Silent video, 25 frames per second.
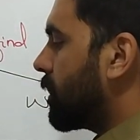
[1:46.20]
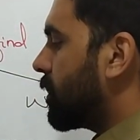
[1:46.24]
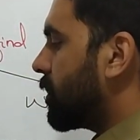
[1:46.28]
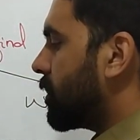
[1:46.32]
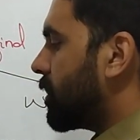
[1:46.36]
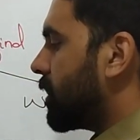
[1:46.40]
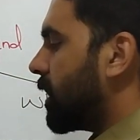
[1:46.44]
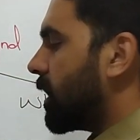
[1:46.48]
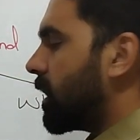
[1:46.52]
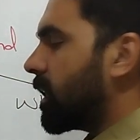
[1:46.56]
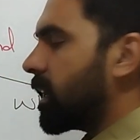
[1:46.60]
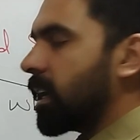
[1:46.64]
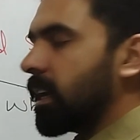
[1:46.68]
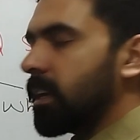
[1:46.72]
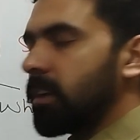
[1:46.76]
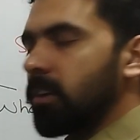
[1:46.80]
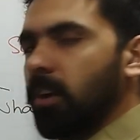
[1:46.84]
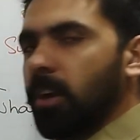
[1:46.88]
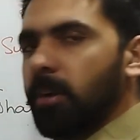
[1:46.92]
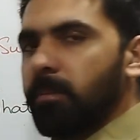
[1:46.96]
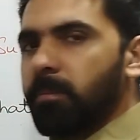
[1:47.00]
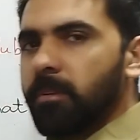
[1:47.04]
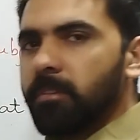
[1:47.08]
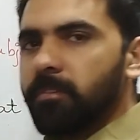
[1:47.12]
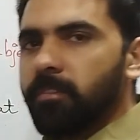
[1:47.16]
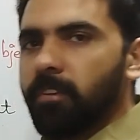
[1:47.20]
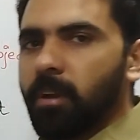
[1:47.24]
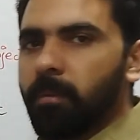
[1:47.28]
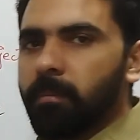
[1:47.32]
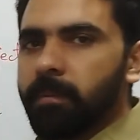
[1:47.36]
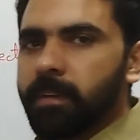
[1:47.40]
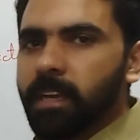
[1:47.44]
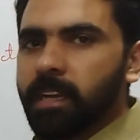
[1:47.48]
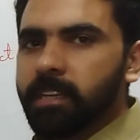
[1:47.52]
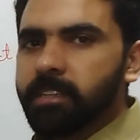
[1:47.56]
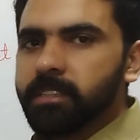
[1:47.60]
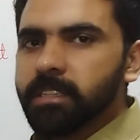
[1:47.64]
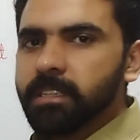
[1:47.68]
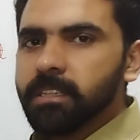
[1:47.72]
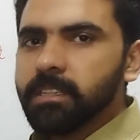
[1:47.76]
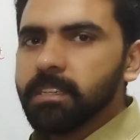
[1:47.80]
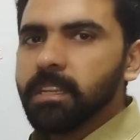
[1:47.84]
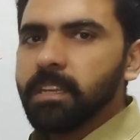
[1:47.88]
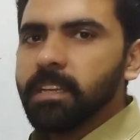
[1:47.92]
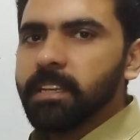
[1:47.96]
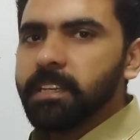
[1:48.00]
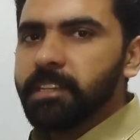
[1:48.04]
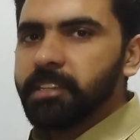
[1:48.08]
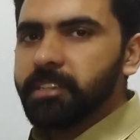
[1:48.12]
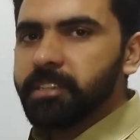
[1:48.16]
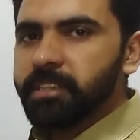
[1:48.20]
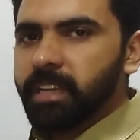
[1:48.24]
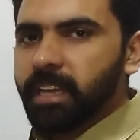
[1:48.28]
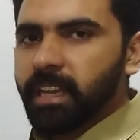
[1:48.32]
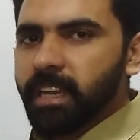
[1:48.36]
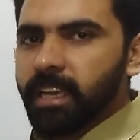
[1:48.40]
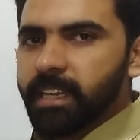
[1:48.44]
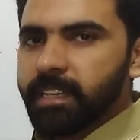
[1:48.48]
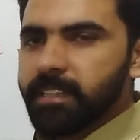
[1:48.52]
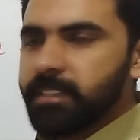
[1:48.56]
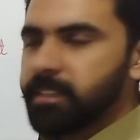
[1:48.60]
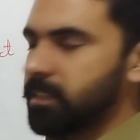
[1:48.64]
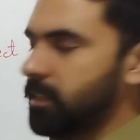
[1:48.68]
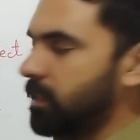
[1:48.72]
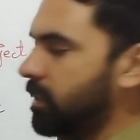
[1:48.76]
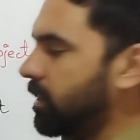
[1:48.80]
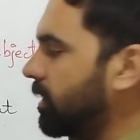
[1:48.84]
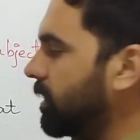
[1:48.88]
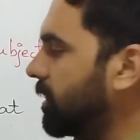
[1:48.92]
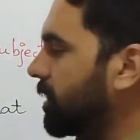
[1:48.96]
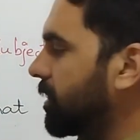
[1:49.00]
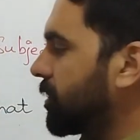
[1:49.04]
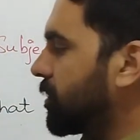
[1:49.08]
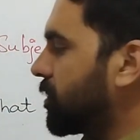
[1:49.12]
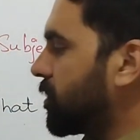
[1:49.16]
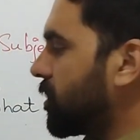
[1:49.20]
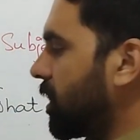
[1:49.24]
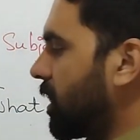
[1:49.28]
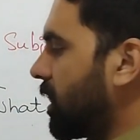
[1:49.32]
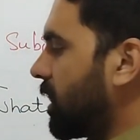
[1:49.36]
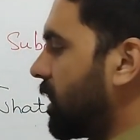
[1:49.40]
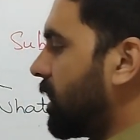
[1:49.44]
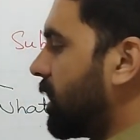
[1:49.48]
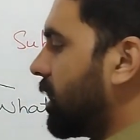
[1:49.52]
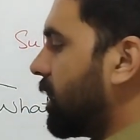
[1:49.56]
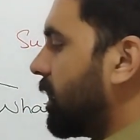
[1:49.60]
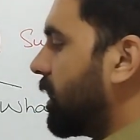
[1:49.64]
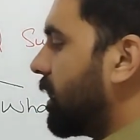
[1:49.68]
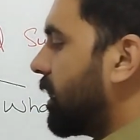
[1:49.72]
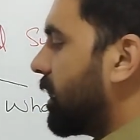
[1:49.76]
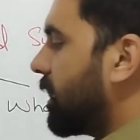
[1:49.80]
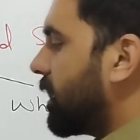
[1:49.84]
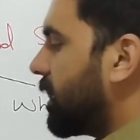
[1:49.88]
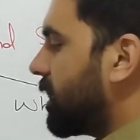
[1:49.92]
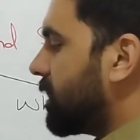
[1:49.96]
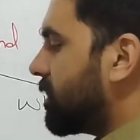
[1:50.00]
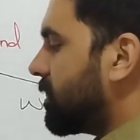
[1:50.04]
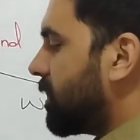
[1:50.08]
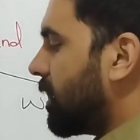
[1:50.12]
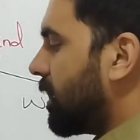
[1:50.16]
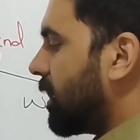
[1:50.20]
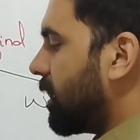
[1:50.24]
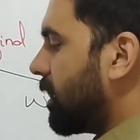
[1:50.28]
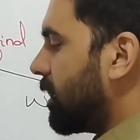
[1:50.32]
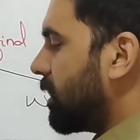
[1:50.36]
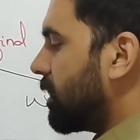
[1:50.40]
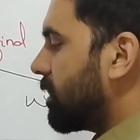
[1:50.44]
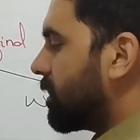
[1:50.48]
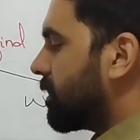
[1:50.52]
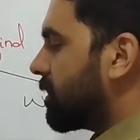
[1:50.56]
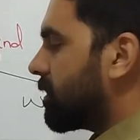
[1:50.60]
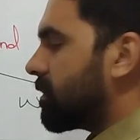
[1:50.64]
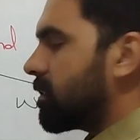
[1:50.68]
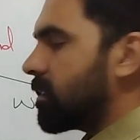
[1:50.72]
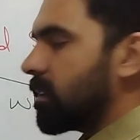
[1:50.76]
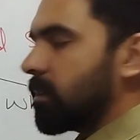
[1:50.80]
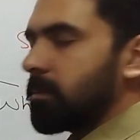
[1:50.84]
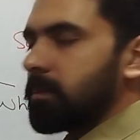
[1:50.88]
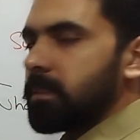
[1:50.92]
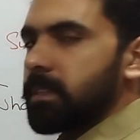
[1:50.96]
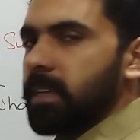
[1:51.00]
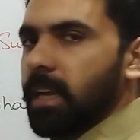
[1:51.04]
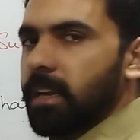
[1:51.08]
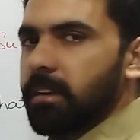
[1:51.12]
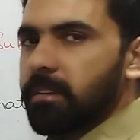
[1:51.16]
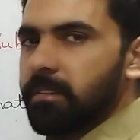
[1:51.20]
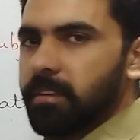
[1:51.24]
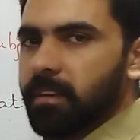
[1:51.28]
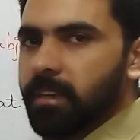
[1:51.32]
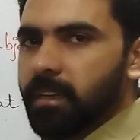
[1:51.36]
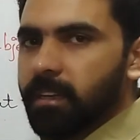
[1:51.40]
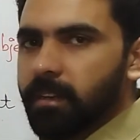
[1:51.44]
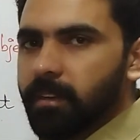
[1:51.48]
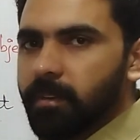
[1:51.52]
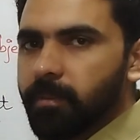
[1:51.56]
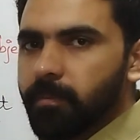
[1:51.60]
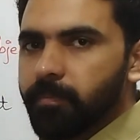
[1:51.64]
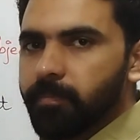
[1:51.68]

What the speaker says: chair cannot perform an action, yet chair is the subject here.